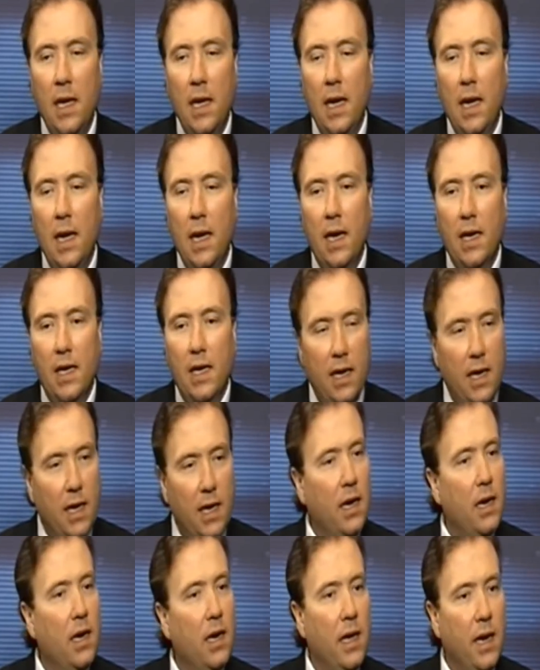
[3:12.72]
I get
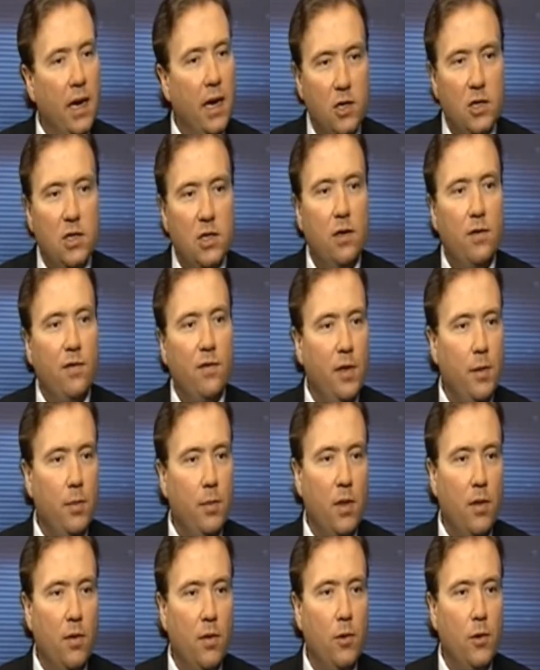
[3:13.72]
in and I just start
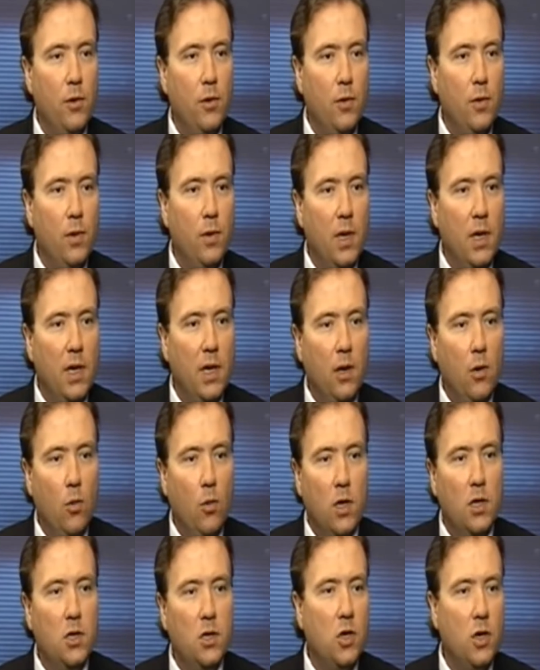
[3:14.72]
flipping through uh,
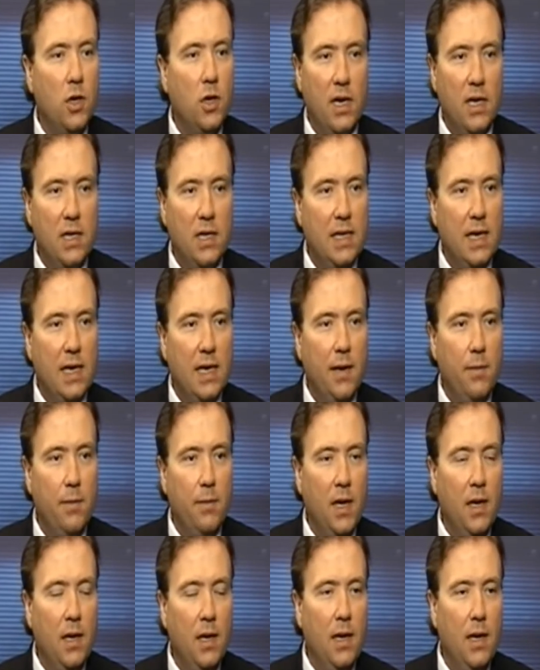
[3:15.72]
one chart at a time
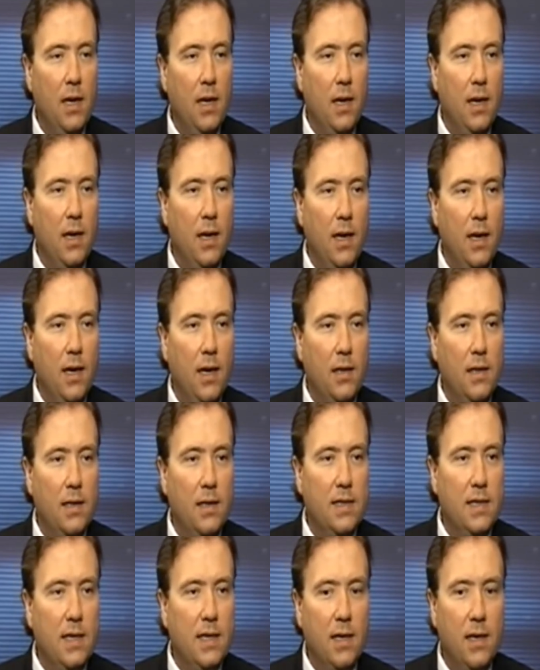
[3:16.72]

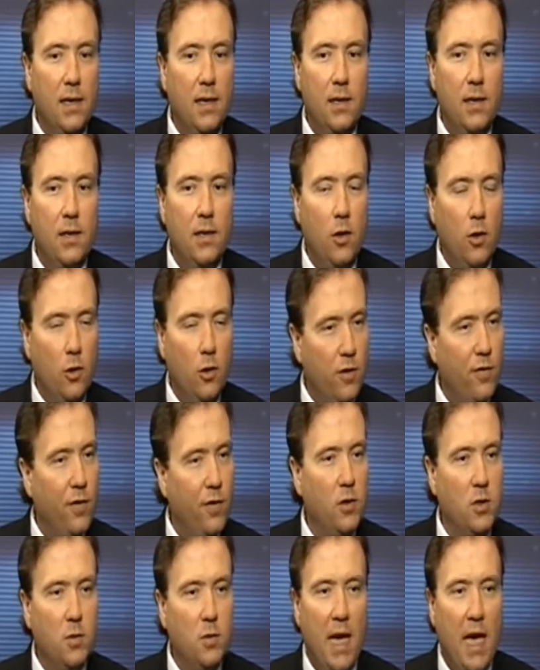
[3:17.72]
and uh, you know look for
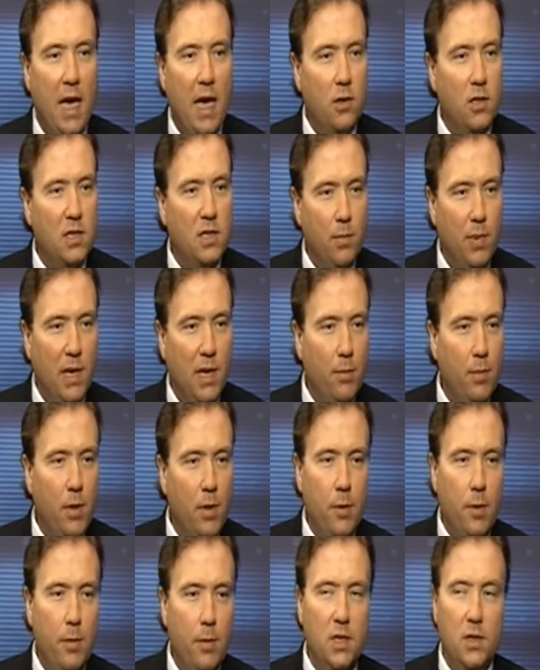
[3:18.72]
those patterns that pop
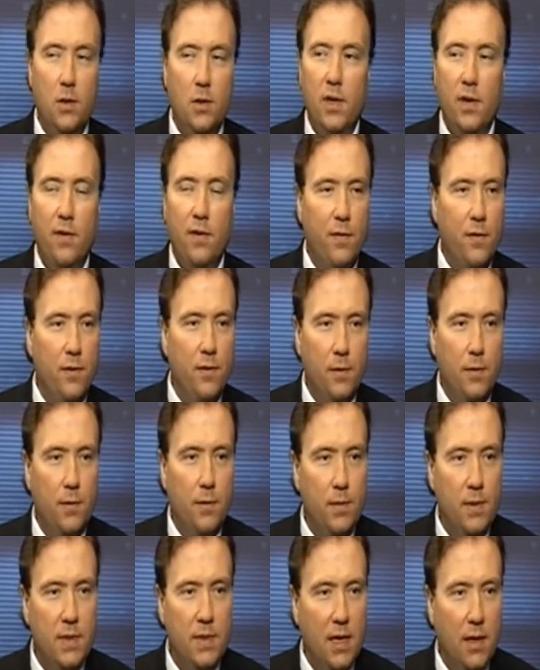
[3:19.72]
up. I've been doing it for
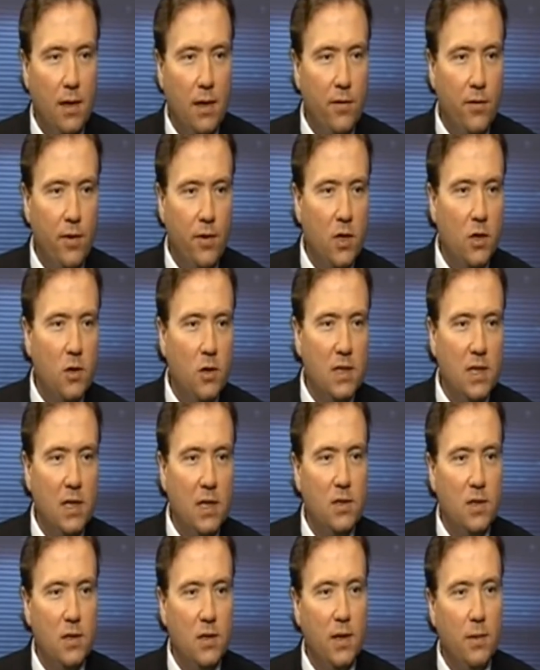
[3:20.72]
10, 11 years now,
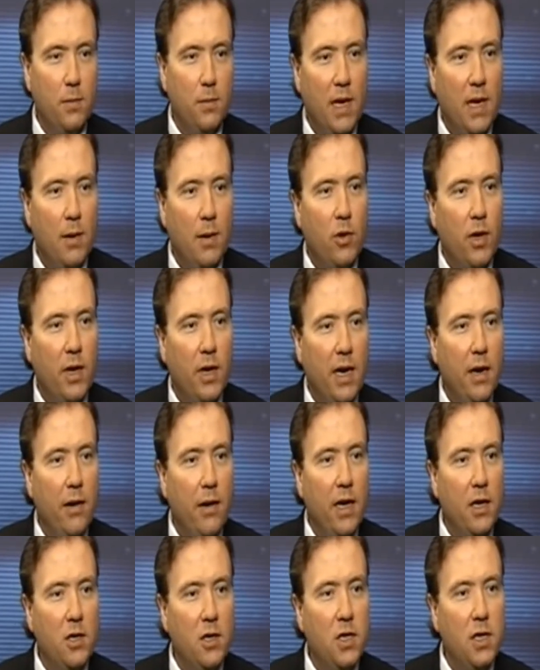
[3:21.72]
so they pop right out
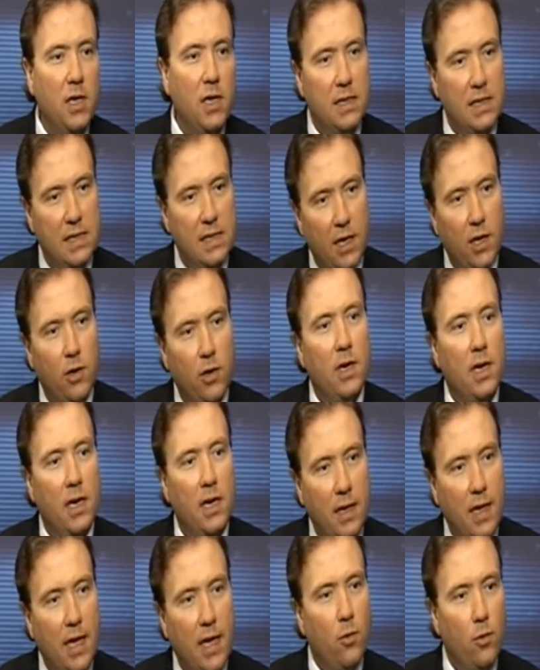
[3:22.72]
at you. I
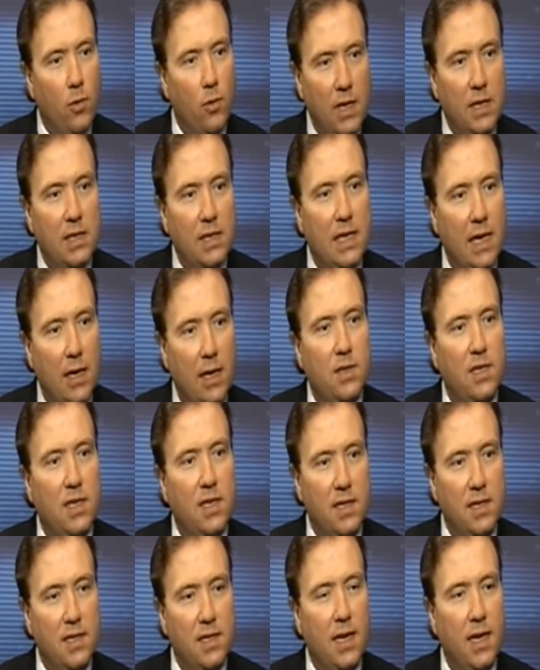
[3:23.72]
segregate that list out to
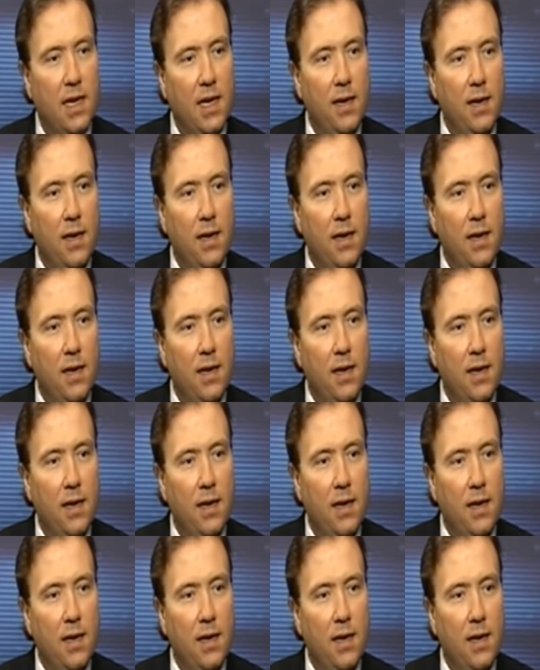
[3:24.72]
the side.